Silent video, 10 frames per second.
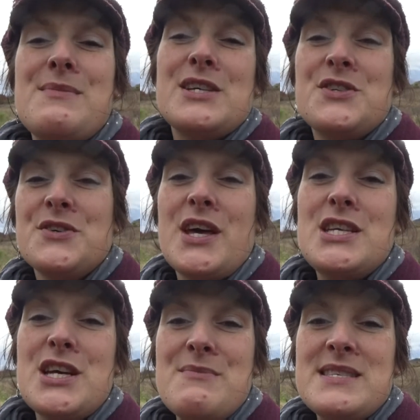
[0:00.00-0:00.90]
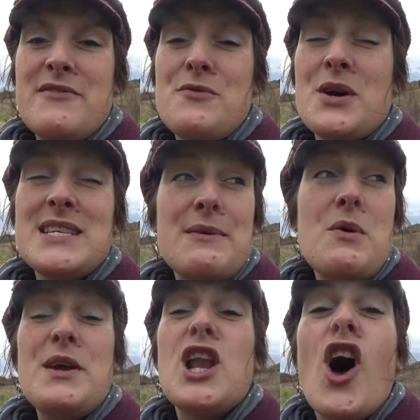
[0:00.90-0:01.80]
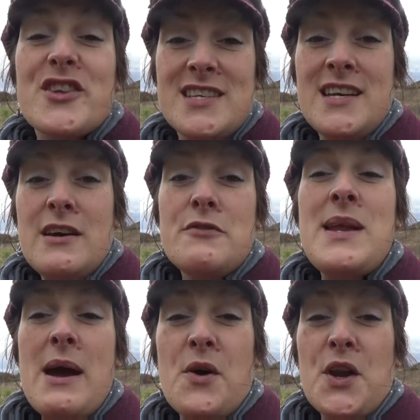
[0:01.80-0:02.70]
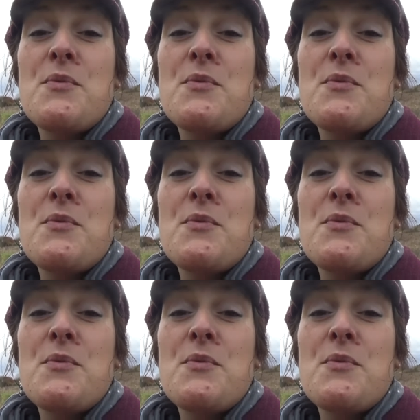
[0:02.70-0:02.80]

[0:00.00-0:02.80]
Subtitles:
to make sure that you don't miss everyone, because there will be a lot from now on.